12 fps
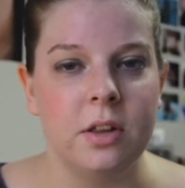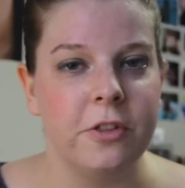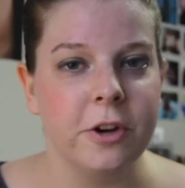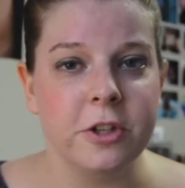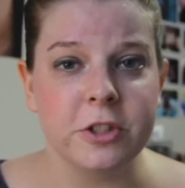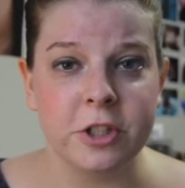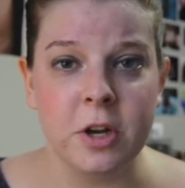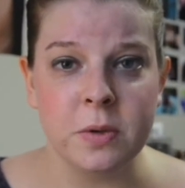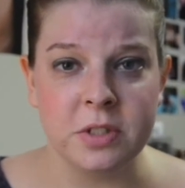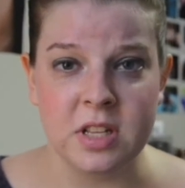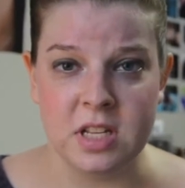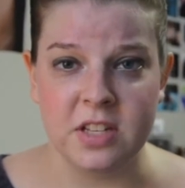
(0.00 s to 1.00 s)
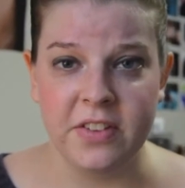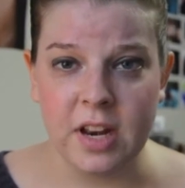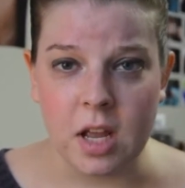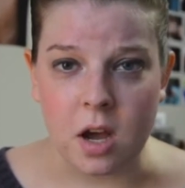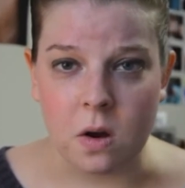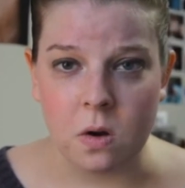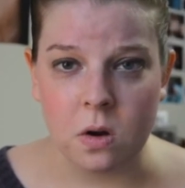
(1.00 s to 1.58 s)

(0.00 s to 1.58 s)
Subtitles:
There's a ghost in this video.